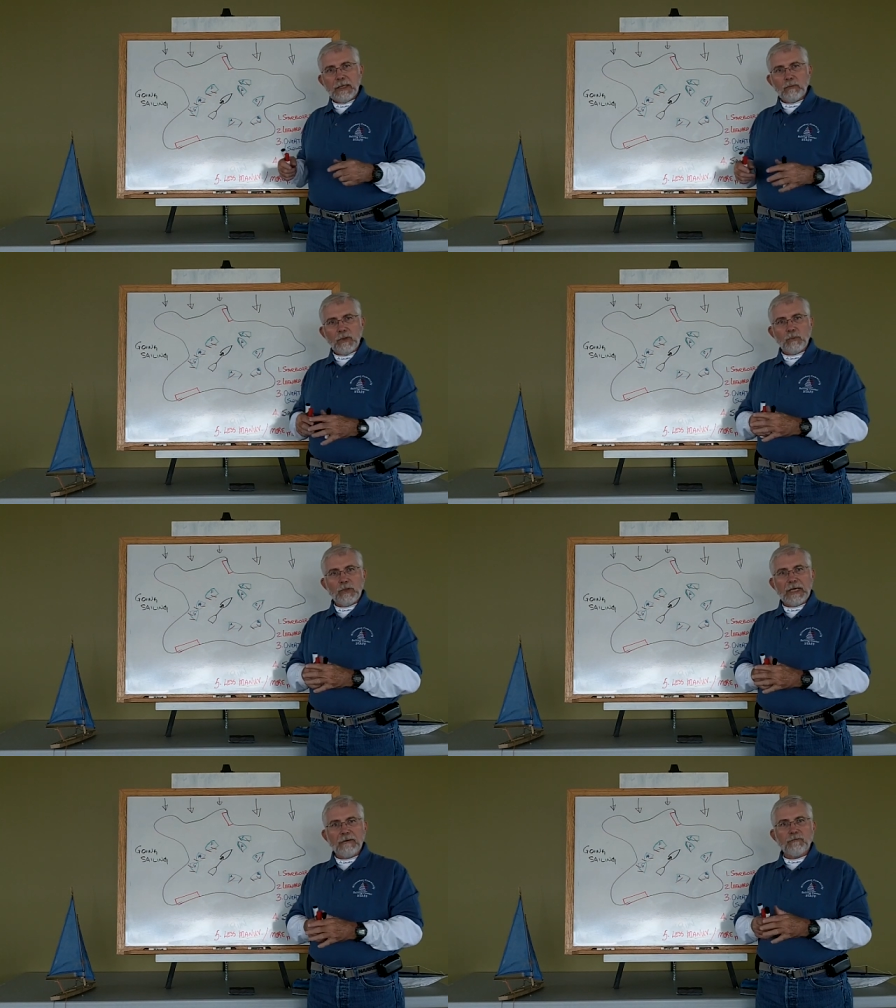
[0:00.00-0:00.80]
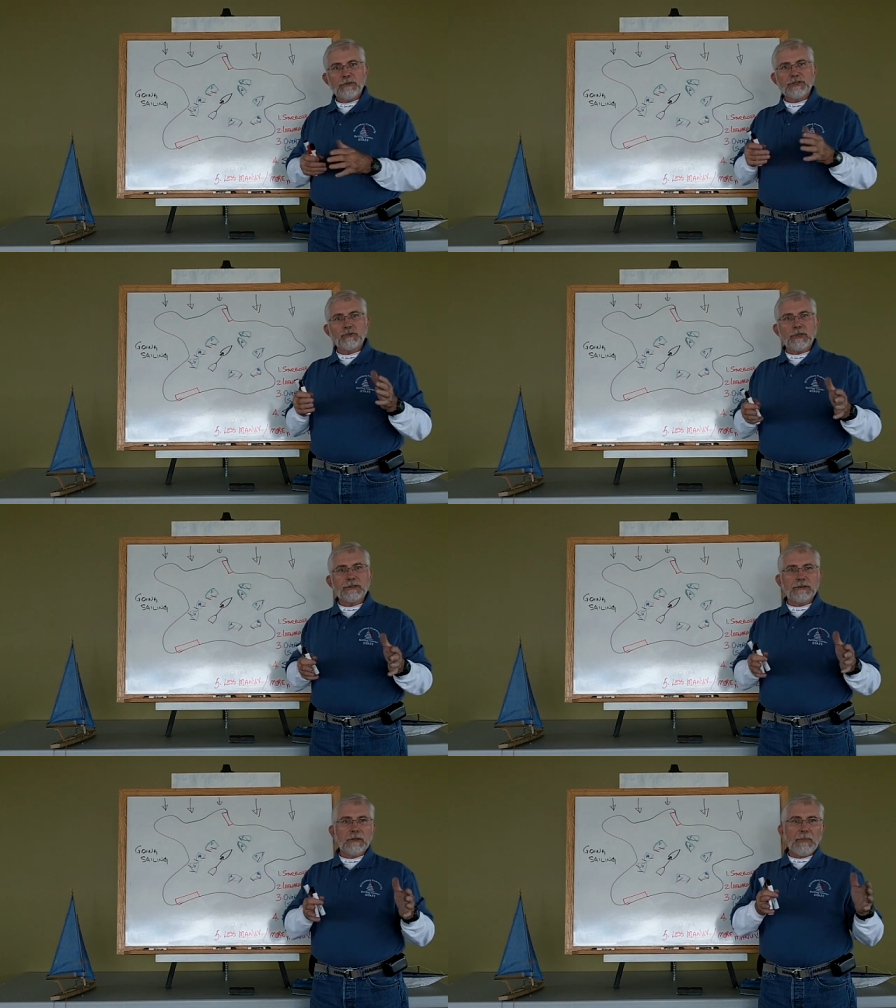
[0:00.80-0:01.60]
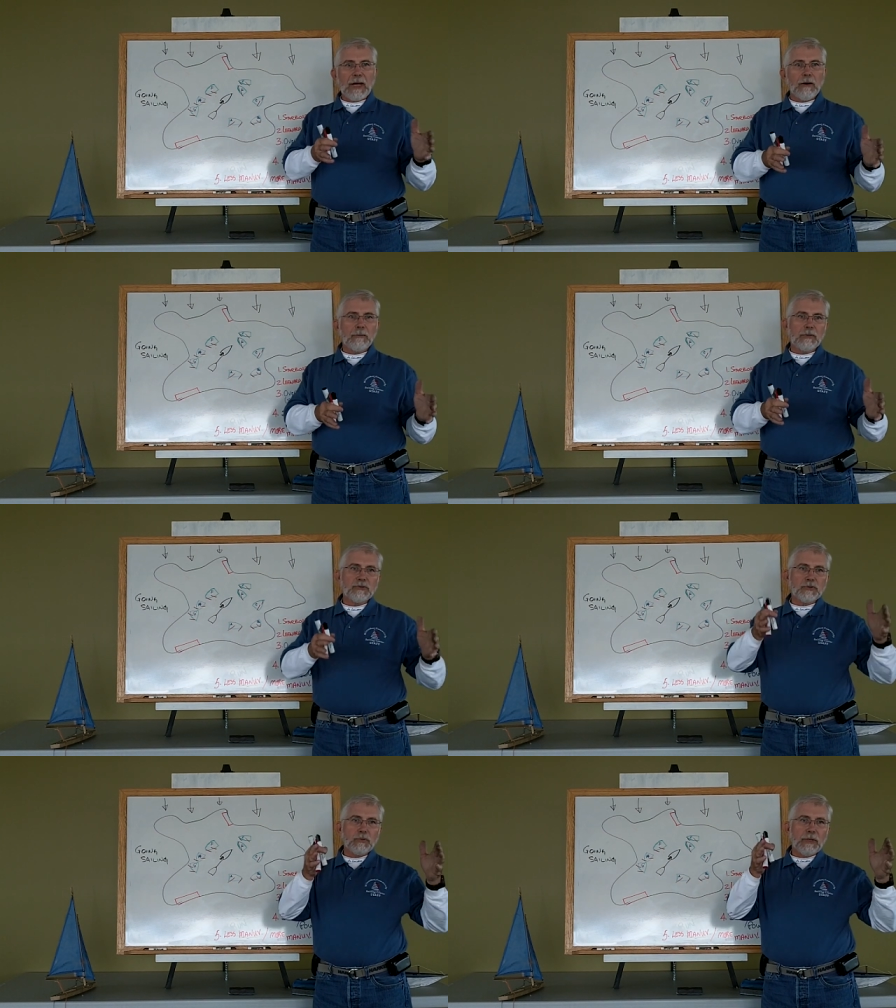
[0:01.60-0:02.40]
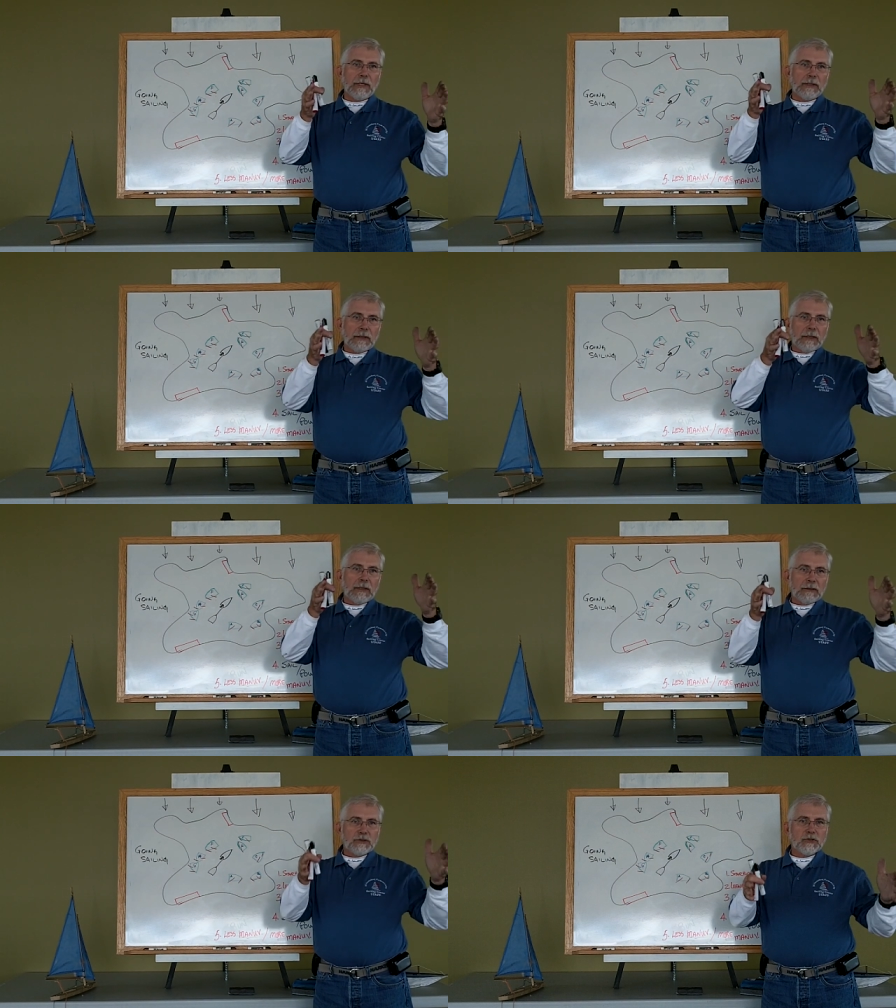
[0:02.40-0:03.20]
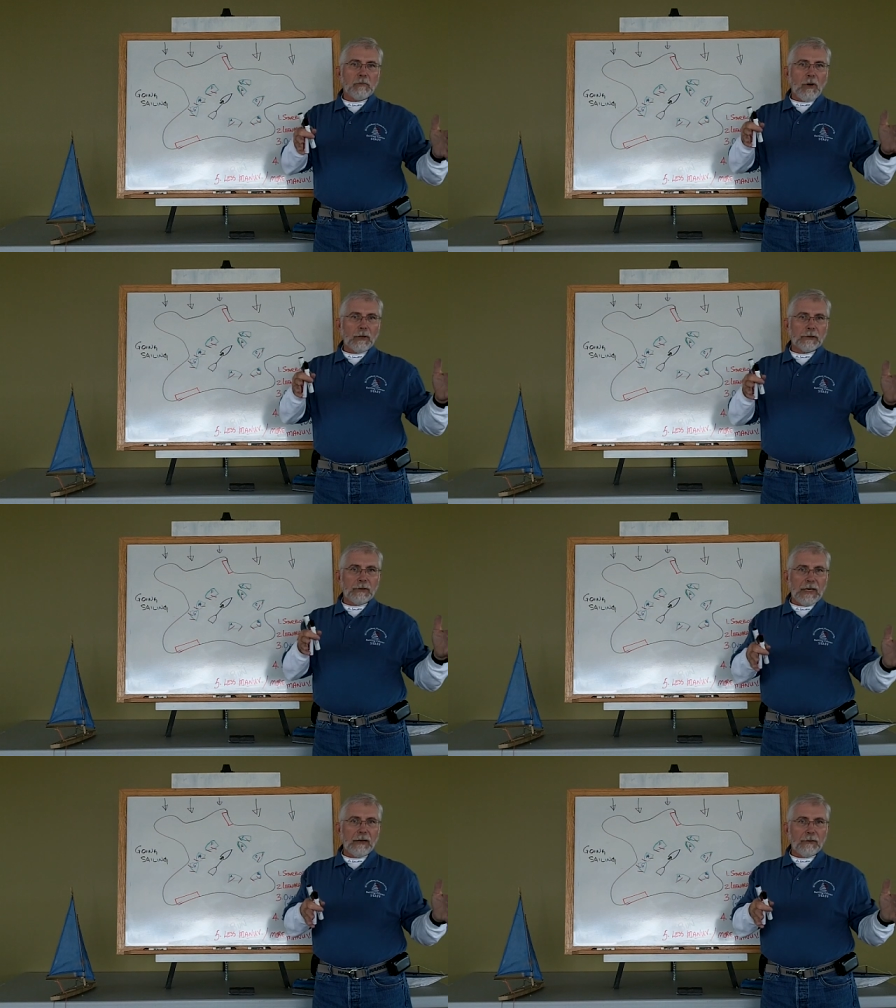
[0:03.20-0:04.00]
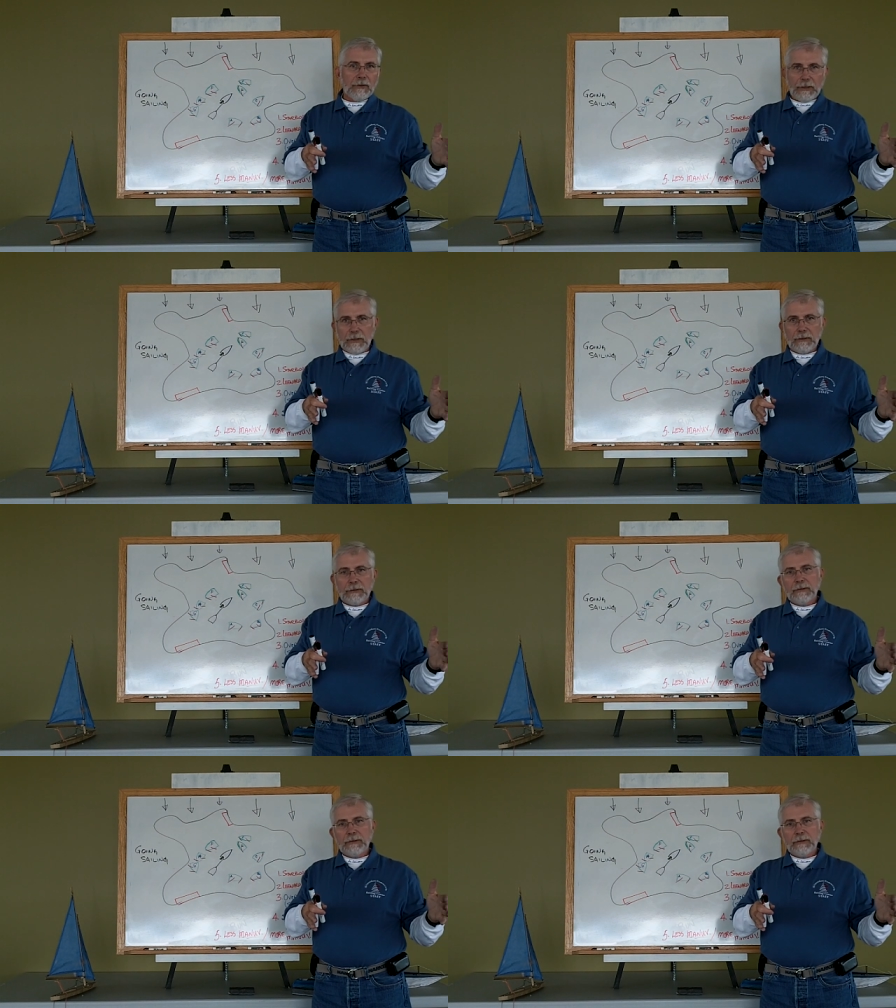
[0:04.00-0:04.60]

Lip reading: And when we have restricted the powerboats to a smaller area,